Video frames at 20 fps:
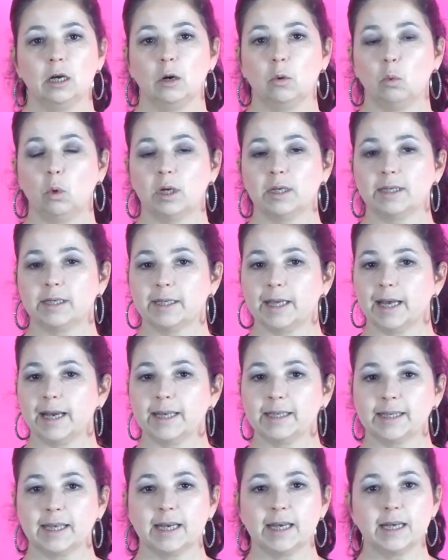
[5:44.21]
what
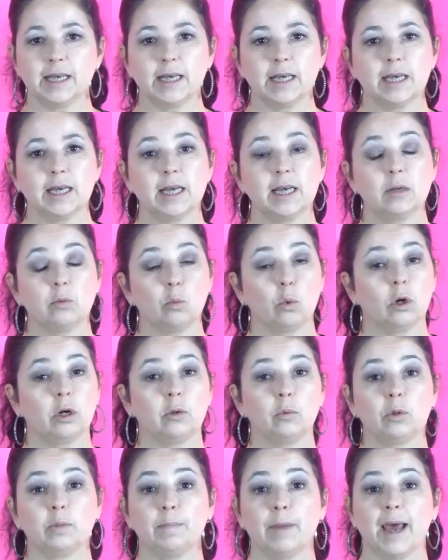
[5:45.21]
settings I need,
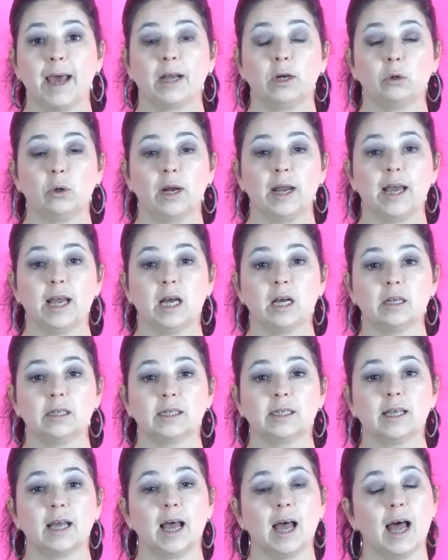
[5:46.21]
working with
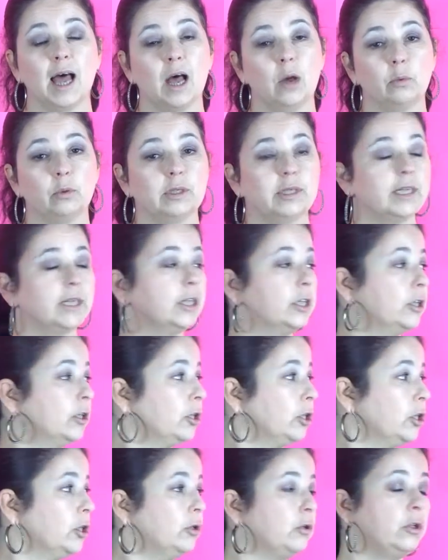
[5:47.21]
backgrounds. I will tell
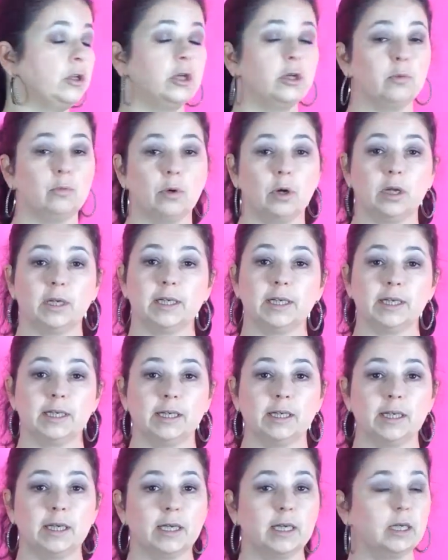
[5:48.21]
you, you probably can
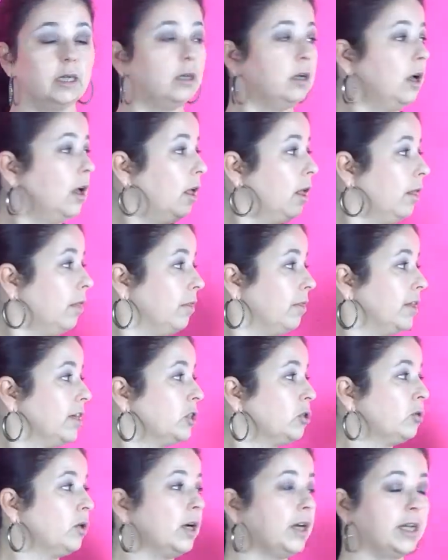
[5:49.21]
tell,
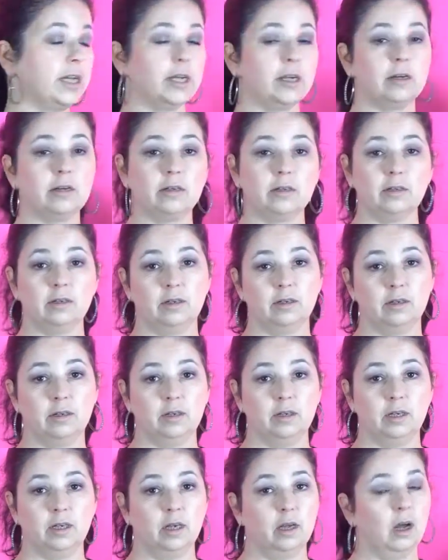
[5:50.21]
this right here,
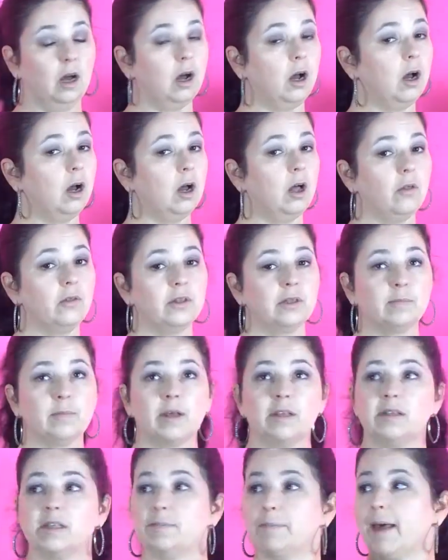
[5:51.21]

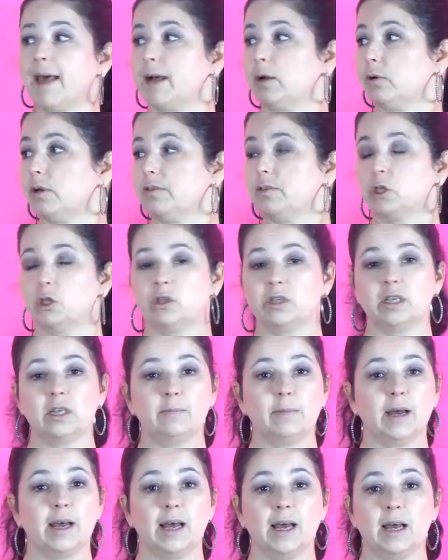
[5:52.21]
this background that you see
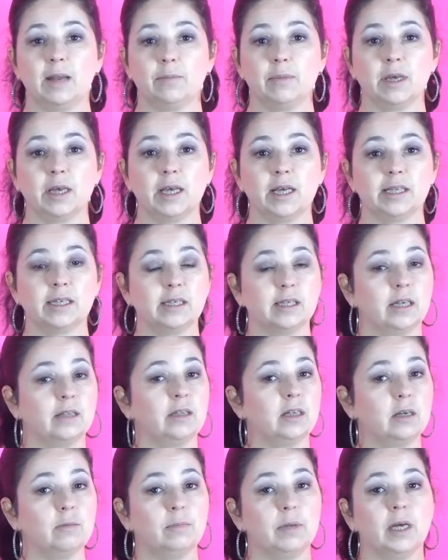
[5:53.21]
behind me is
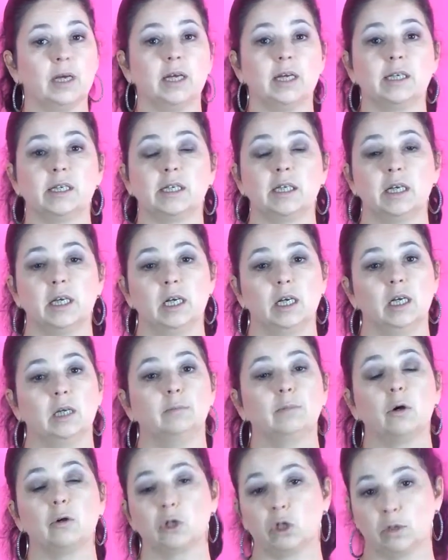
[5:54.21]
nothing but
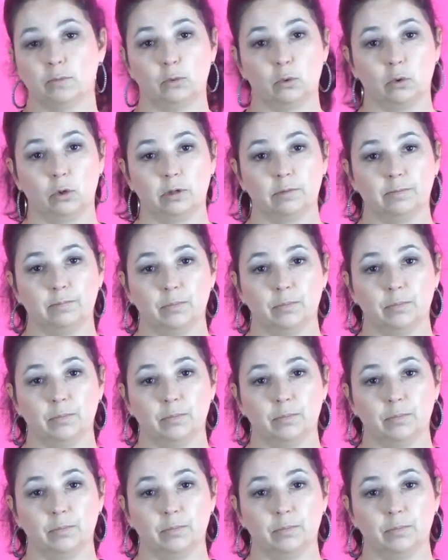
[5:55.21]
poster board.